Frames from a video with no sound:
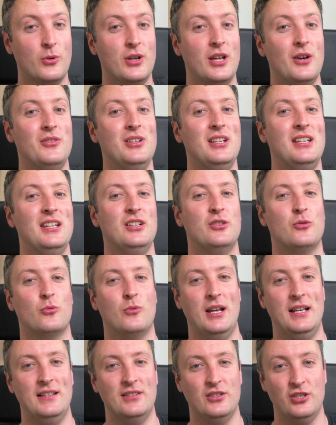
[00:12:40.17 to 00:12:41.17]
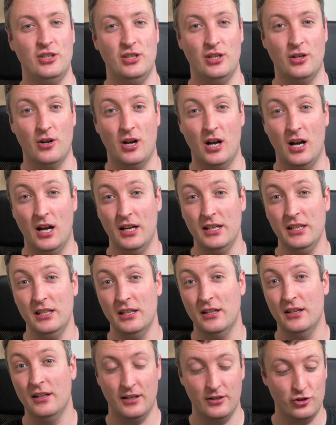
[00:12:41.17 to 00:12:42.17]
without needing to raise it to your eye,
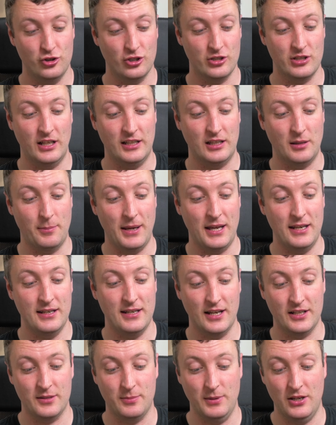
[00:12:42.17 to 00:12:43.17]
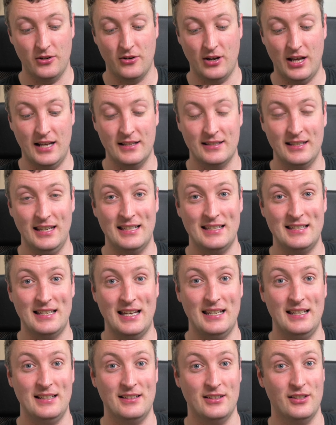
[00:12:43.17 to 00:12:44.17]
just like the Pentax meter has its
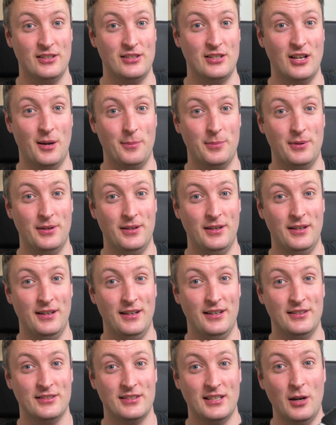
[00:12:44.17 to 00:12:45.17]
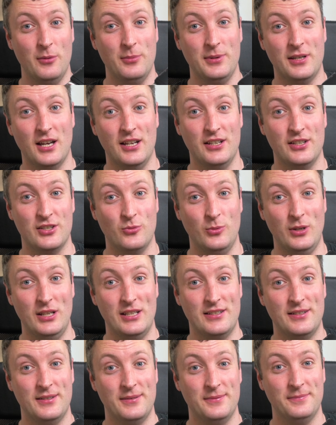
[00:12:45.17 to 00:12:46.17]
settings on the top. So that would be kind of
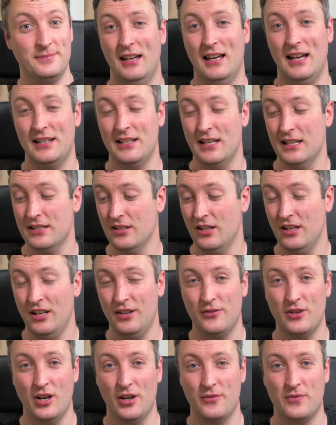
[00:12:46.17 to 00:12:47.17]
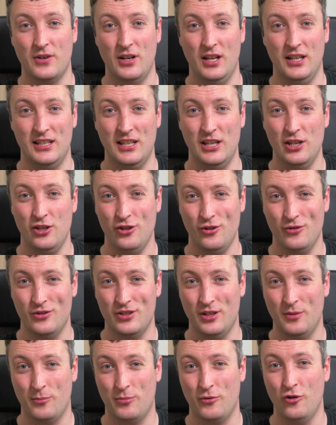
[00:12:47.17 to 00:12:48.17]
sweet. And that's all I've got for issues
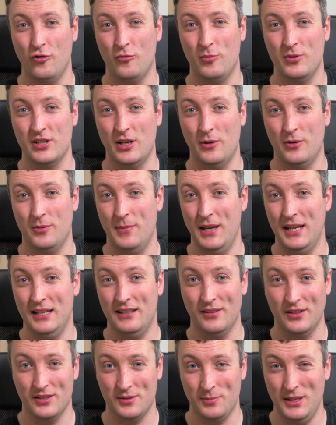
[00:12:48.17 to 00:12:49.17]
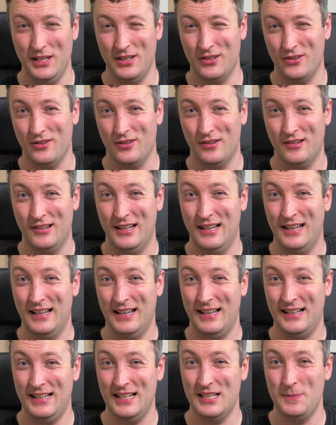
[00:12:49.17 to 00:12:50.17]
and improvements I would make to this meter.
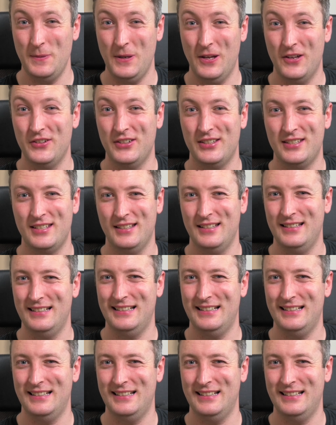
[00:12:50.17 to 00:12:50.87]
And let's be honest,